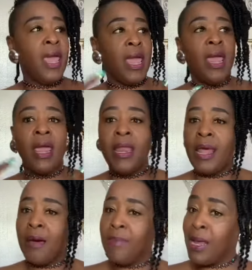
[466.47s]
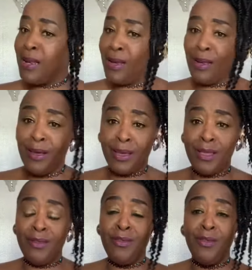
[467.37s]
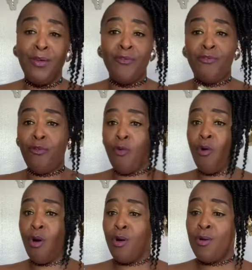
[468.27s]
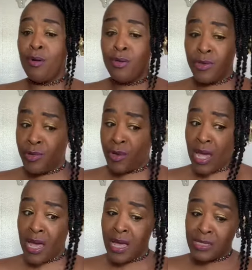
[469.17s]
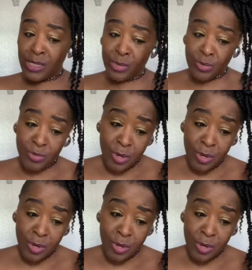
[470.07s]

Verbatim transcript: And I'm not looking for you guys to